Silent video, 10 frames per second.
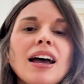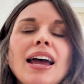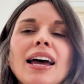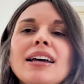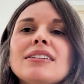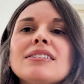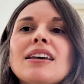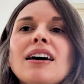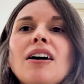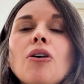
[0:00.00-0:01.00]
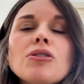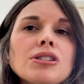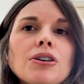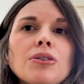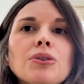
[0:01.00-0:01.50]
And
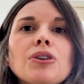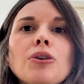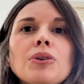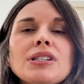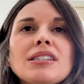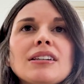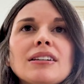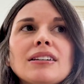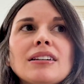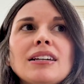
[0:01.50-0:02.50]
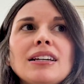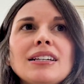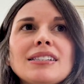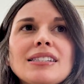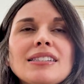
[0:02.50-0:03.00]
also, it's
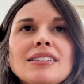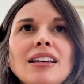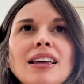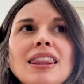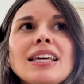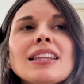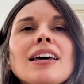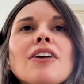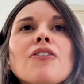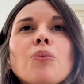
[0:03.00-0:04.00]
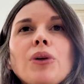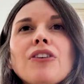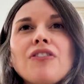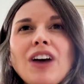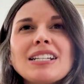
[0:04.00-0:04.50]
a thing that will
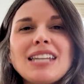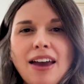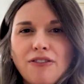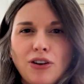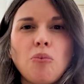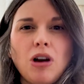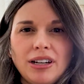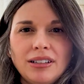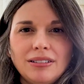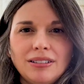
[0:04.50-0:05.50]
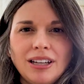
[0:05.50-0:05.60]
affect everyone.